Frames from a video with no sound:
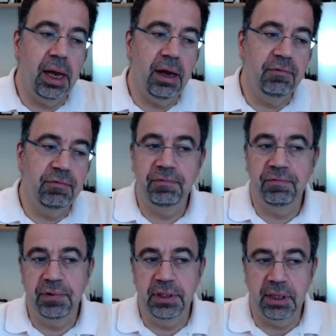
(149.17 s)
have,
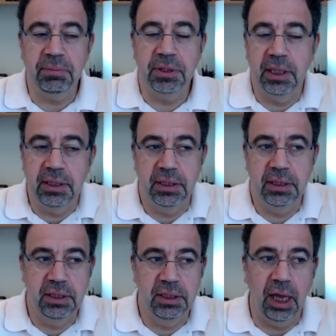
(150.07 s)
in some sense,
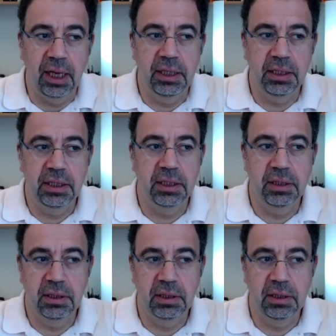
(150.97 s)
done is